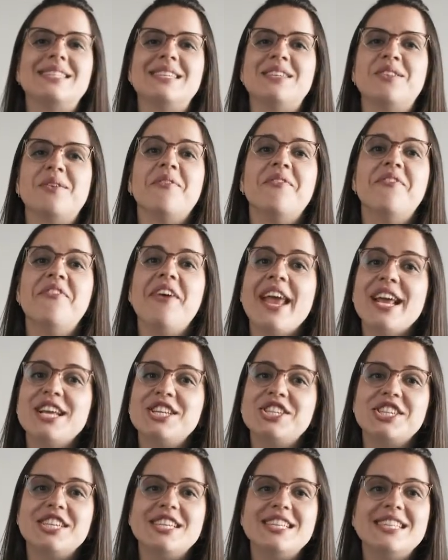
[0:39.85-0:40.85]

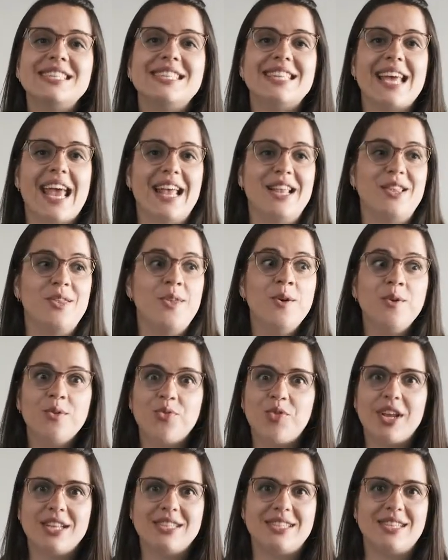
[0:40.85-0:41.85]
innovations and new
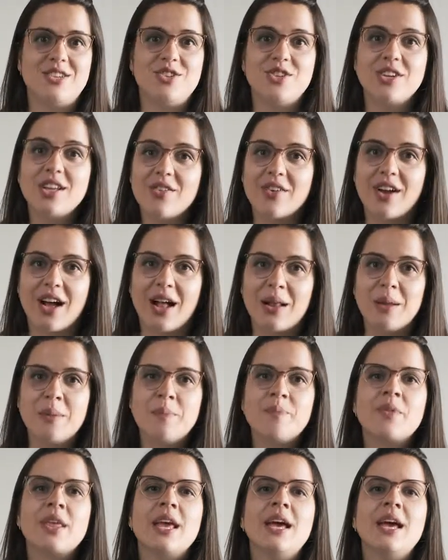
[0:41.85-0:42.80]
trends in general.